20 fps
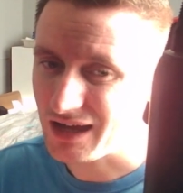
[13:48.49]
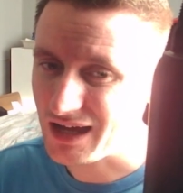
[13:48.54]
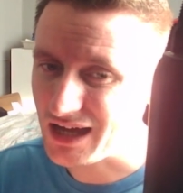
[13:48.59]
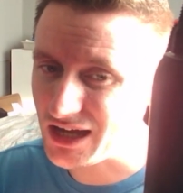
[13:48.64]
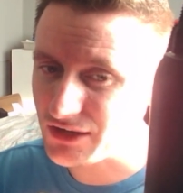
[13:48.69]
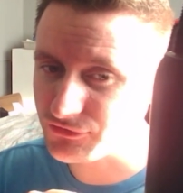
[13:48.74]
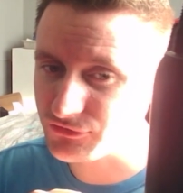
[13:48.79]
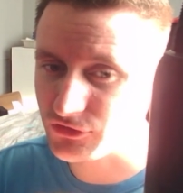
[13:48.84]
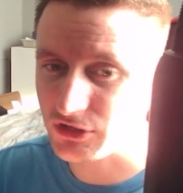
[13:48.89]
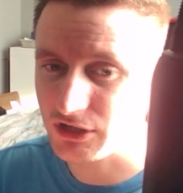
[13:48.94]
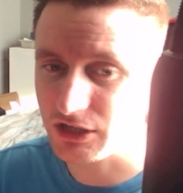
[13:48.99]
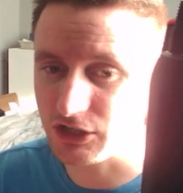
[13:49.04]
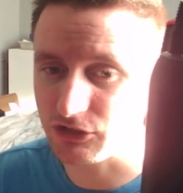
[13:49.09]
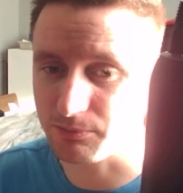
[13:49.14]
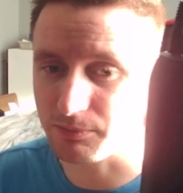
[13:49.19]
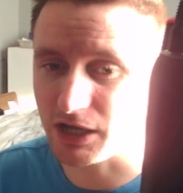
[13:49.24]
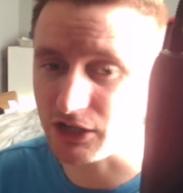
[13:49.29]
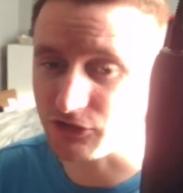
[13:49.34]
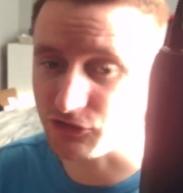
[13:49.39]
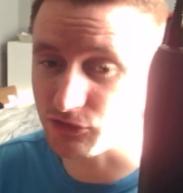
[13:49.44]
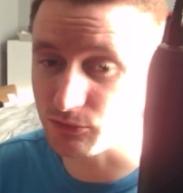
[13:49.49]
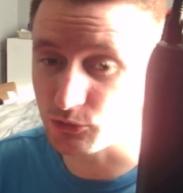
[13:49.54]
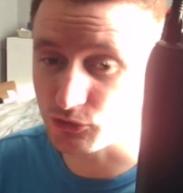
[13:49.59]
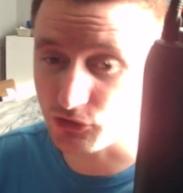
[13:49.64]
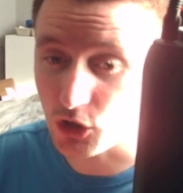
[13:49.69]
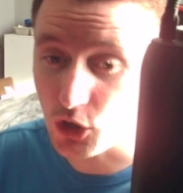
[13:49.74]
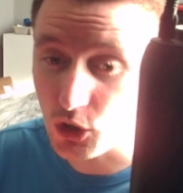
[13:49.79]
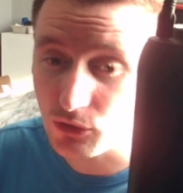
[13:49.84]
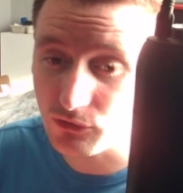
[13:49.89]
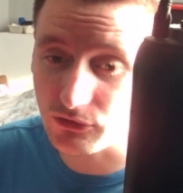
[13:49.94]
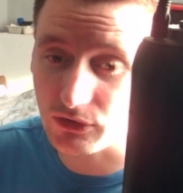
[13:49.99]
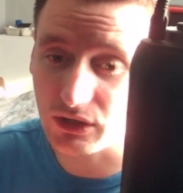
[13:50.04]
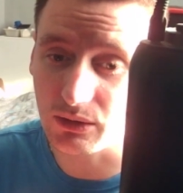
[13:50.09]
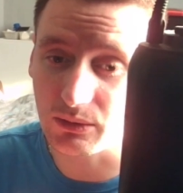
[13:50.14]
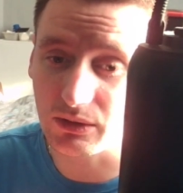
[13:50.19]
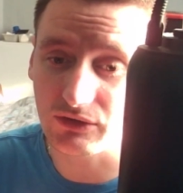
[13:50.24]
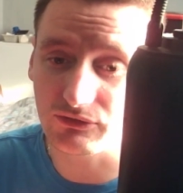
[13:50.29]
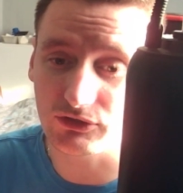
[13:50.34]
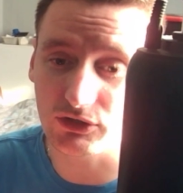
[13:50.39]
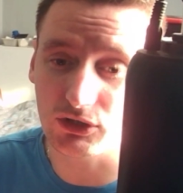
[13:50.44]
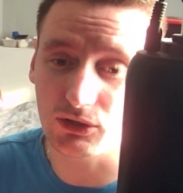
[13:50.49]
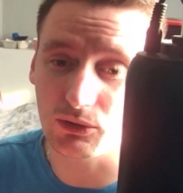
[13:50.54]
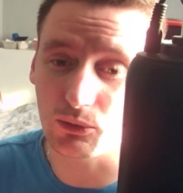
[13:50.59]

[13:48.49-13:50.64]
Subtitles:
After his patent was over, however,